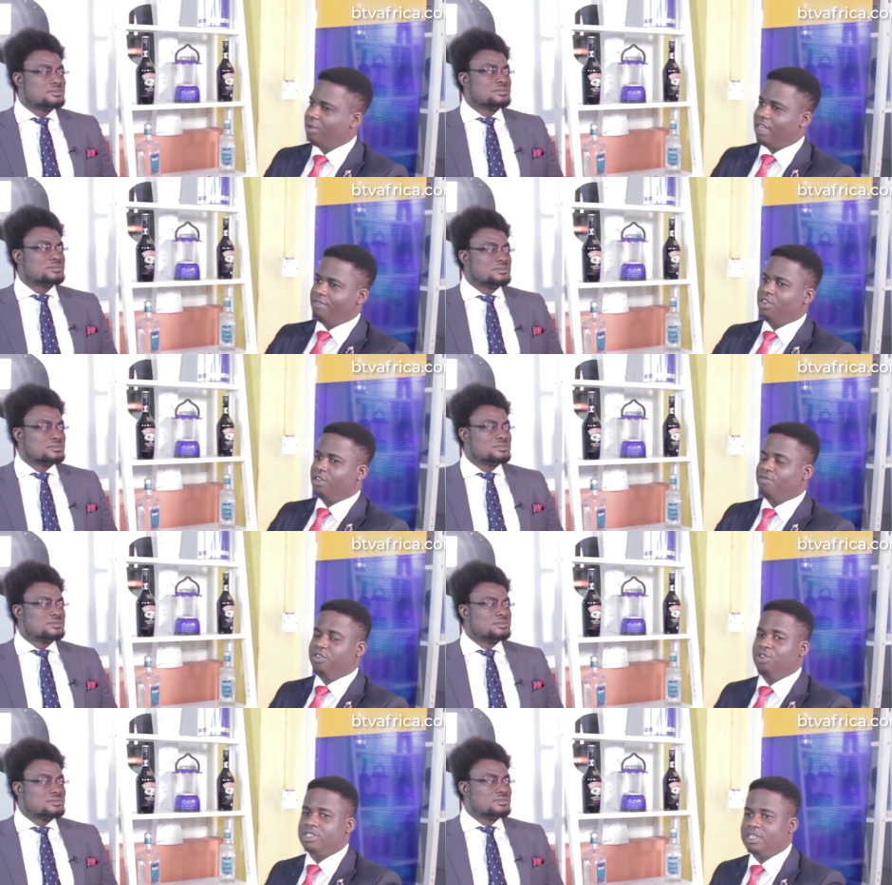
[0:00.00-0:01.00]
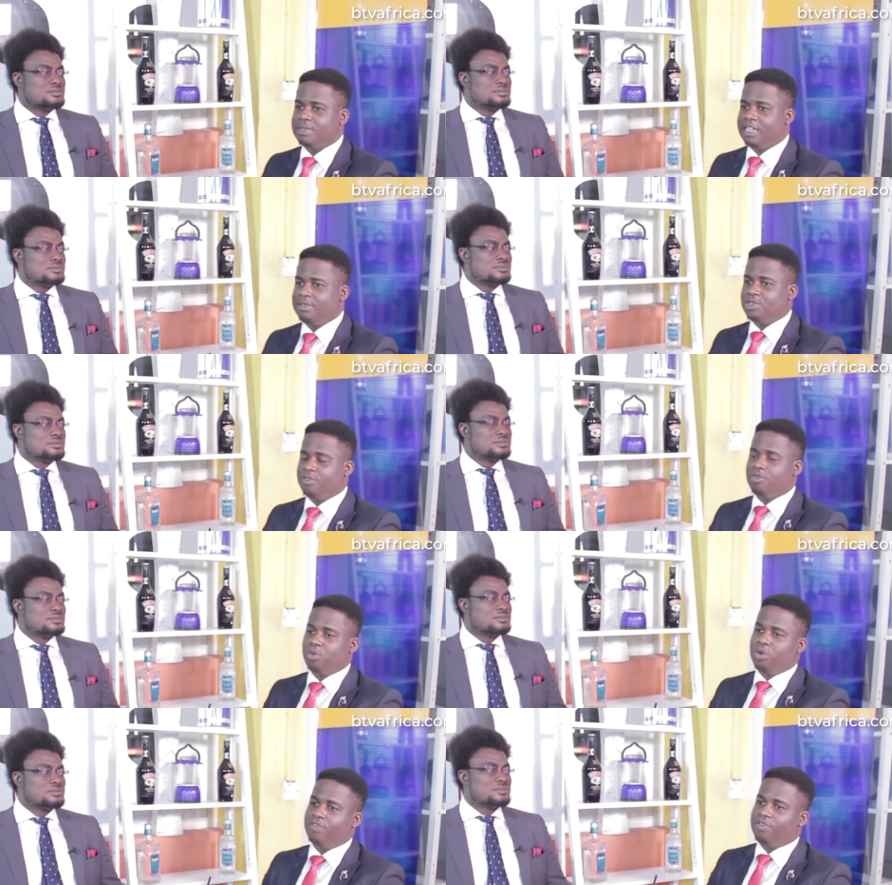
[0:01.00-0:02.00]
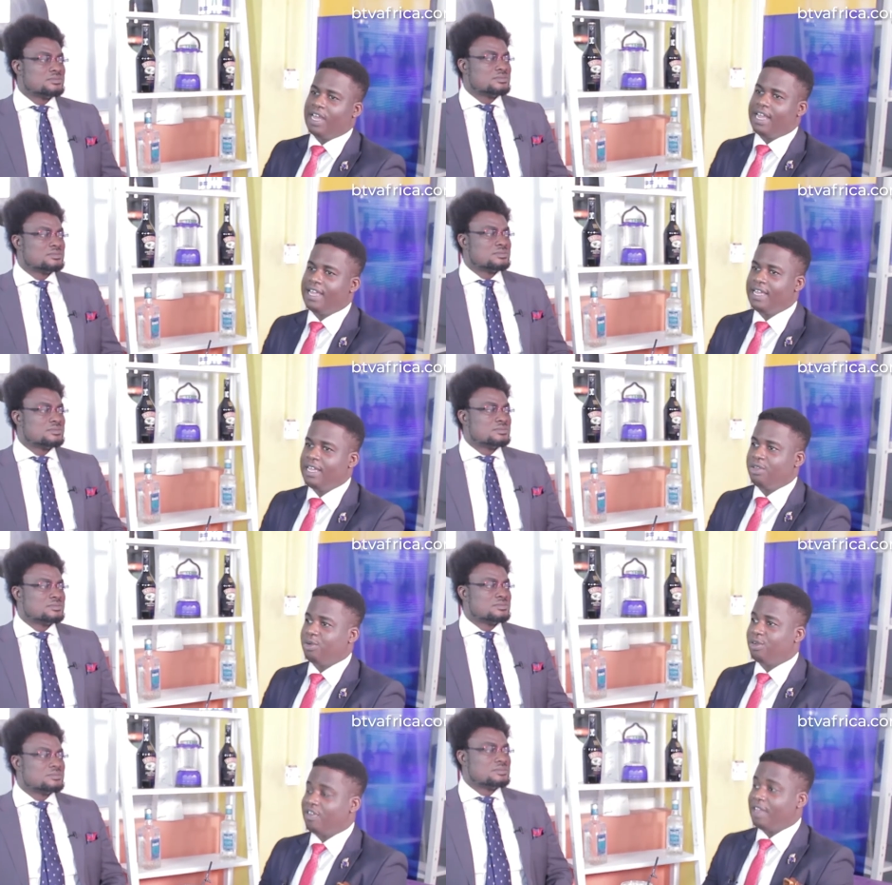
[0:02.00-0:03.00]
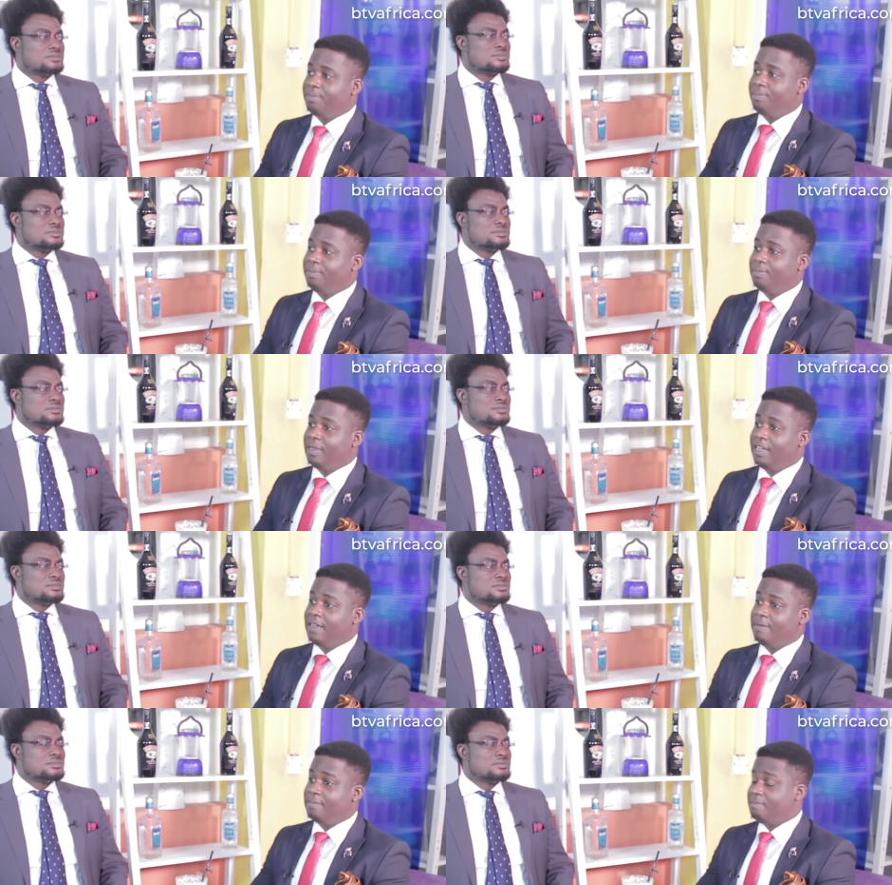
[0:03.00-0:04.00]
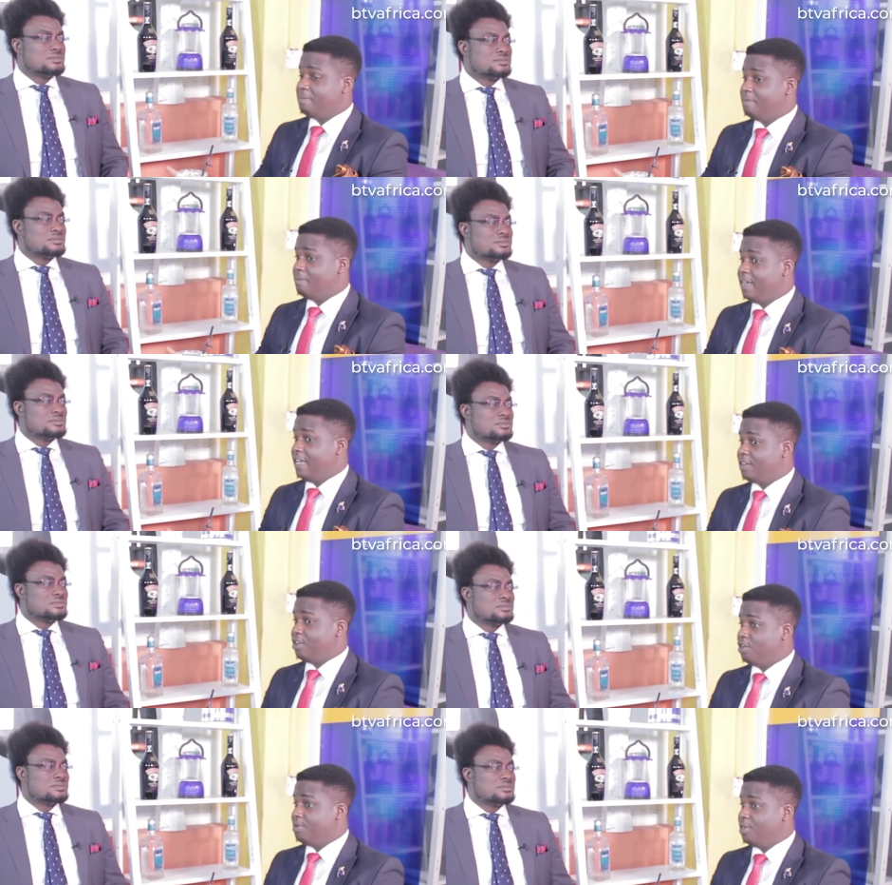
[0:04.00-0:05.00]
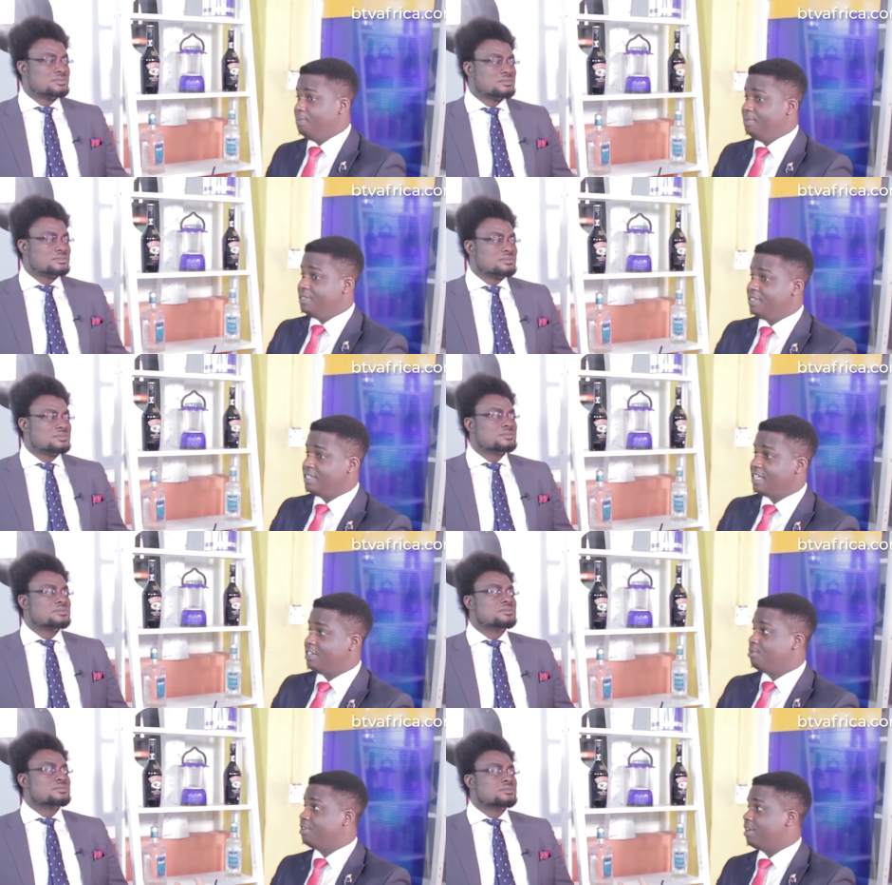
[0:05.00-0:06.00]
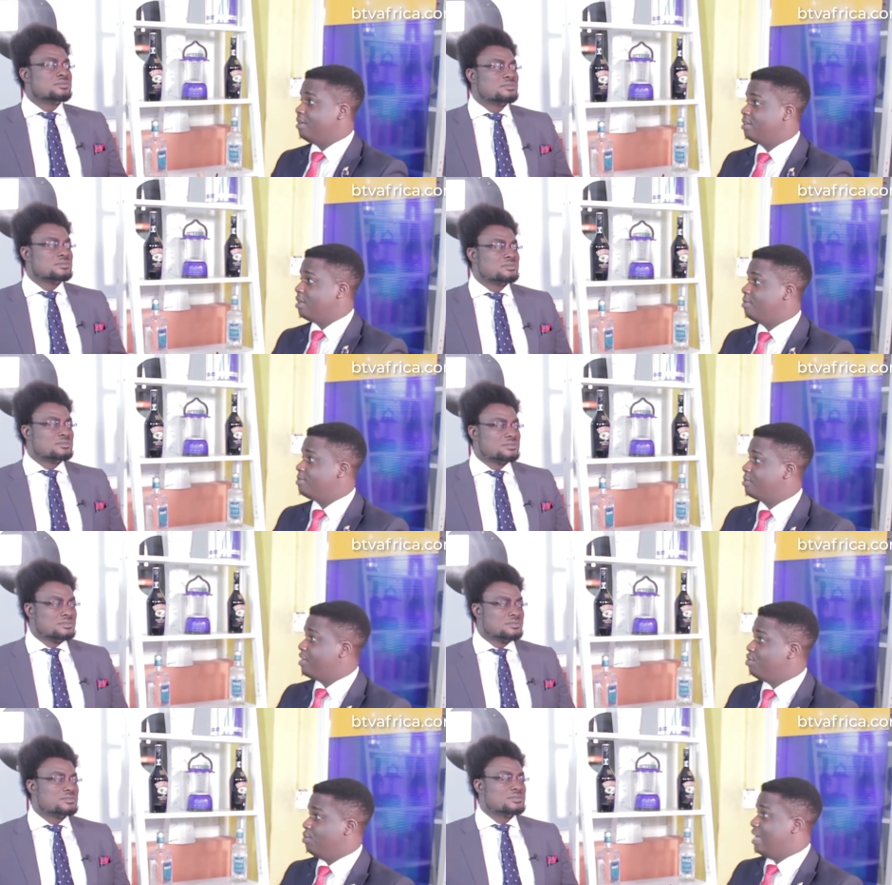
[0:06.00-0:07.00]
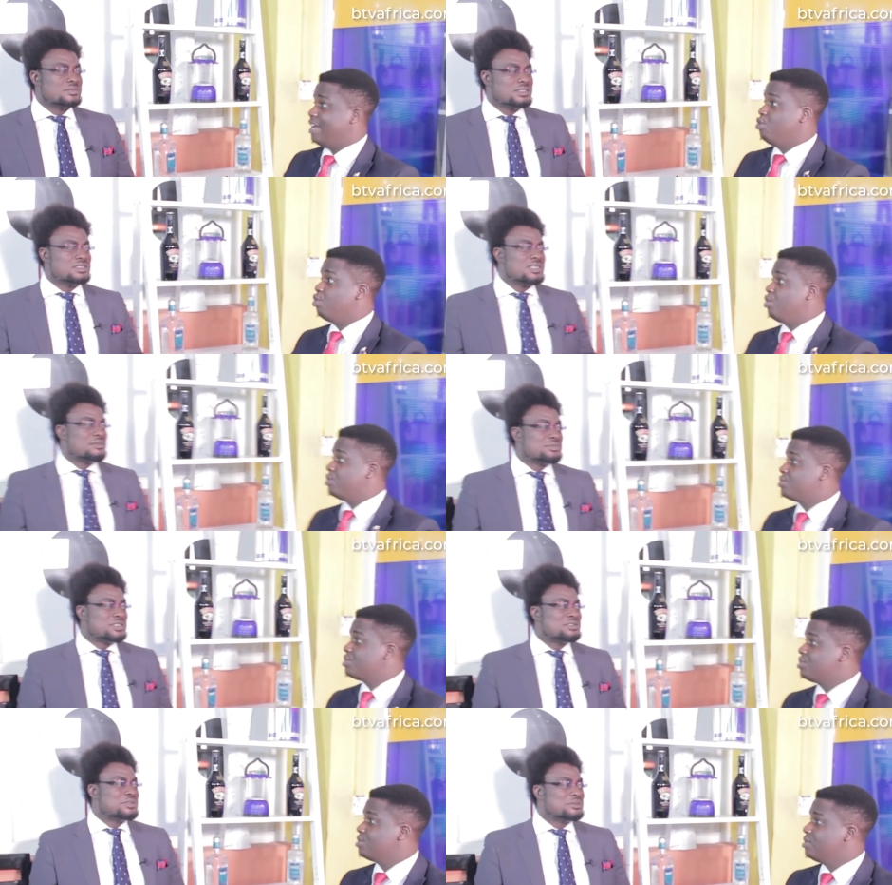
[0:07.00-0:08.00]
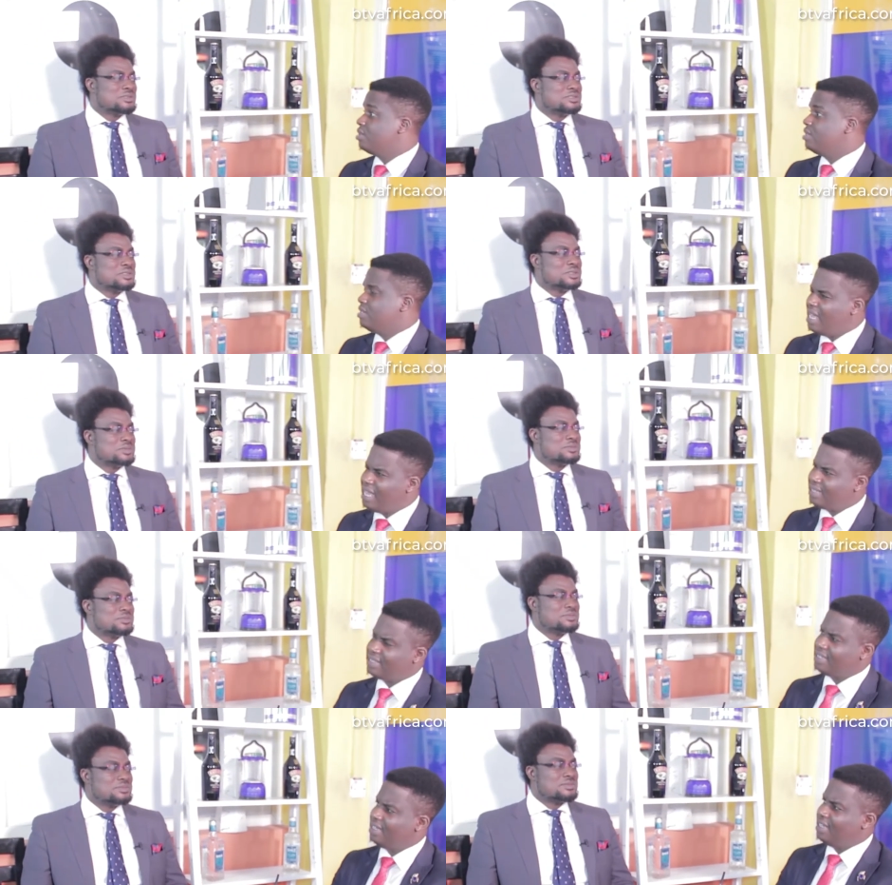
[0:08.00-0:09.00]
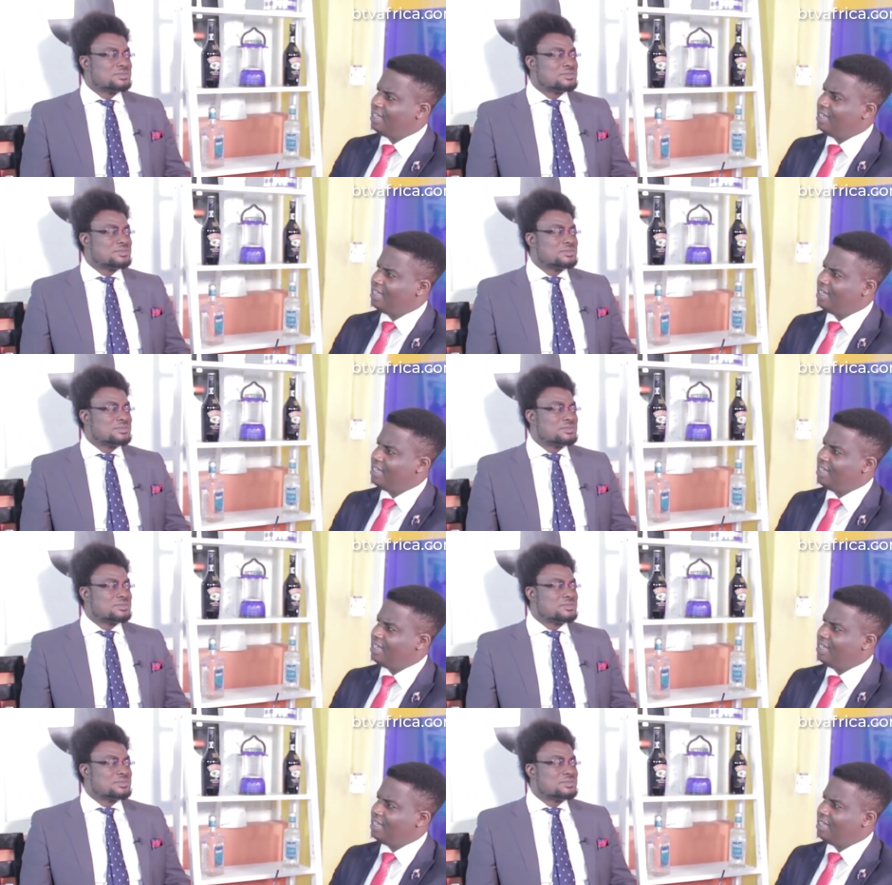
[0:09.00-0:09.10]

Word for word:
Speaker 1: you have you not flown? Sometimes you, you want to fly, you want to fly um, economy or business, and they uh, upgrade you at It's happened to me before. Yes.